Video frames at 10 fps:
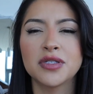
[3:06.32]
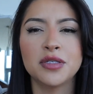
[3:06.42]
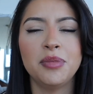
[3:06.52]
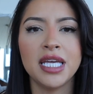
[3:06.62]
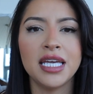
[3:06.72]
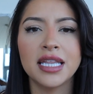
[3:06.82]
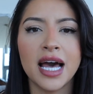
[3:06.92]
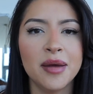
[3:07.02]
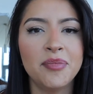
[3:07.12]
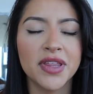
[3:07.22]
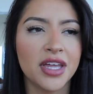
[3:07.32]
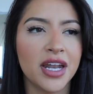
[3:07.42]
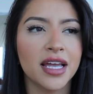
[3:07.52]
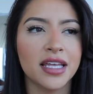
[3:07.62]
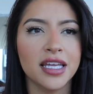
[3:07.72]
to be that
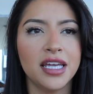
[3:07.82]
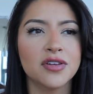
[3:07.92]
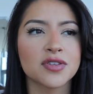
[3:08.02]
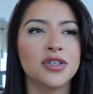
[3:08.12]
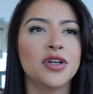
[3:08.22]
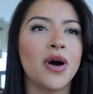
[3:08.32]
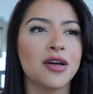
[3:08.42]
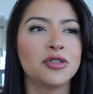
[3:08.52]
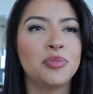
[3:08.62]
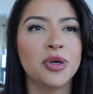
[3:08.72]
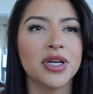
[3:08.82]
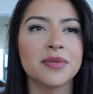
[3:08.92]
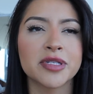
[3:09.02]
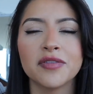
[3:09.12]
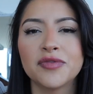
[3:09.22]
empathetic. He doesn't know how to put
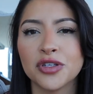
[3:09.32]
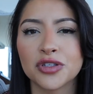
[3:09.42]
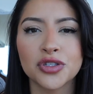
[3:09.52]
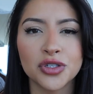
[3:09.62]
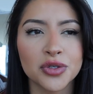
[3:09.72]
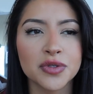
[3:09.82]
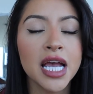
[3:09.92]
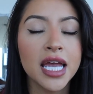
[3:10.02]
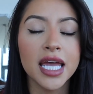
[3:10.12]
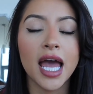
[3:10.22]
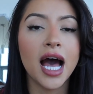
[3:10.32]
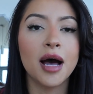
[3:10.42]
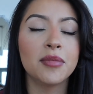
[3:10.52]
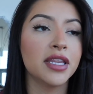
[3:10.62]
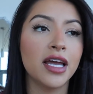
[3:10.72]
himself in your shoes.
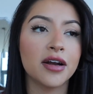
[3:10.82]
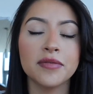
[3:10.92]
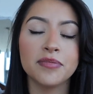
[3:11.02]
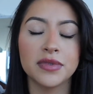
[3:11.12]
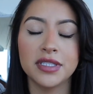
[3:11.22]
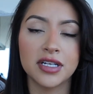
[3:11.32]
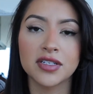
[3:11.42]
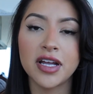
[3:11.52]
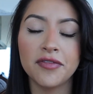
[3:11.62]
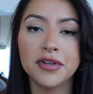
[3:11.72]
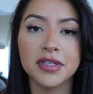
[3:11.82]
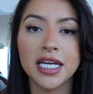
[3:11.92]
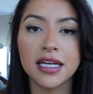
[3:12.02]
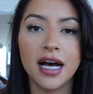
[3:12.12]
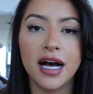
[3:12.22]
There's
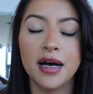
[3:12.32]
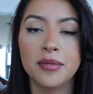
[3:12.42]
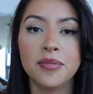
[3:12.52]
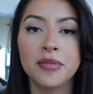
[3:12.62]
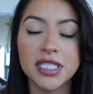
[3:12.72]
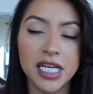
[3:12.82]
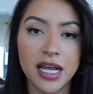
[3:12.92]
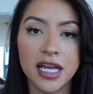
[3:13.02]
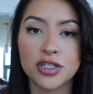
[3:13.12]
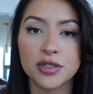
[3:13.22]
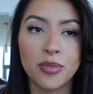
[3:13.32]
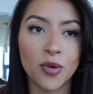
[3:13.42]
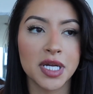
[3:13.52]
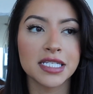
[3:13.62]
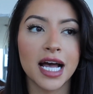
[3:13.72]
definitely teenage
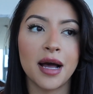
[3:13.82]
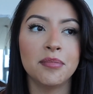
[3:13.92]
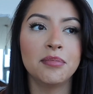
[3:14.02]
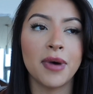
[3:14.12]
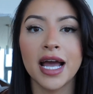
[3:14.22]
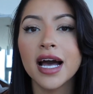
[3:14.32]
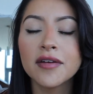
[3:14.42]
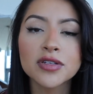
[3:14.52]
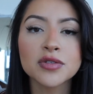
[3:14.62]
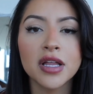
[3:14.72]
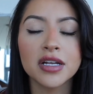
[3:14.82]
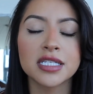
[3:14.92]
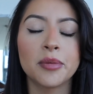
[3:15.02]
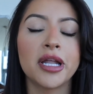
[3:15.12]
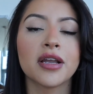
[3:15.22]
boys that might have those qualities
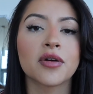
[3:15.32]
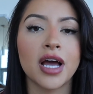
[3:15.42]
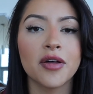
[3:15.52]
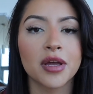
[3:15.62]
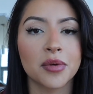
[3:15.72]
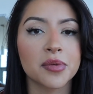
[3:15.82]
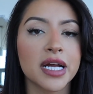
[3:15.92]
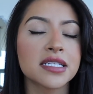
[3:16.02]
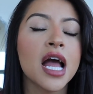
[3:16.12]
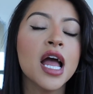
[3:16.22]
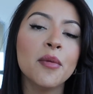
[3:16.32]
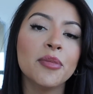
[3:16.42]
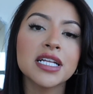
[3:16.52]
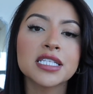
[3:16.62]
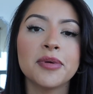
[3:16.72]
depending on how they were raised.
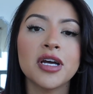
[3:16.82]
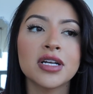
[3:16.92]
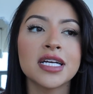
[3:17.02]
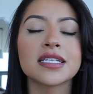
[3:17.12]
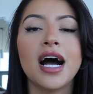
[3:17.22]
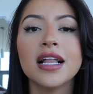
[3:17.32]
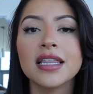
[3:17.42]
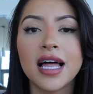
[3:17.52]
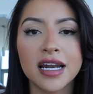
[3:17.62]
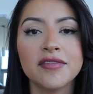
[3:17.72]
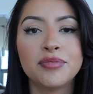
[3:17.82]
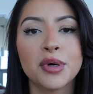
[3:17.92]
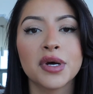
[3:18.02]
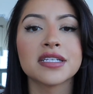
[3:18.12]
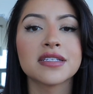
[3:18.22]
But let's be honest, a lot of
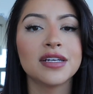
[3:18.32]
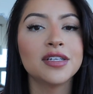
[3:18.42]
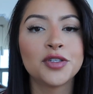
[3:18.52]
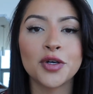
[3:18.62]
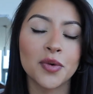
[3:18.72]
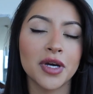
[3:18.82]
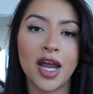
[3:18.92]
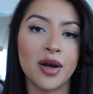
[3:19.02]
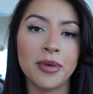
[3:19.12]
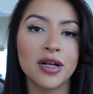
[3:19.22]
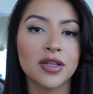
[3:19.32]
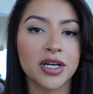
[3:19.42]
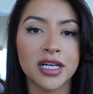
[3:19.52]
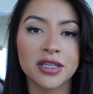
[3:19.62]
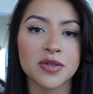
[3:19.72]
boys don't care about
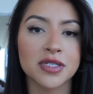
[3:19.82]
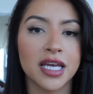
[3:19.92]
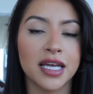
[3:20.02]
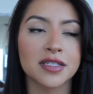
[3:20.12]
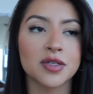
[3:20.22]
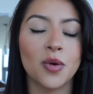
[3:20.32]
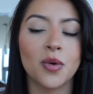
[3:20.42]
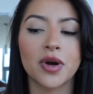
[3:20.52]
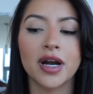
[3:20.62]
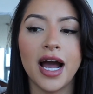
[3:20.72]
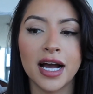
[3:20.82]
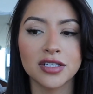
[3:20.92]
learning those things or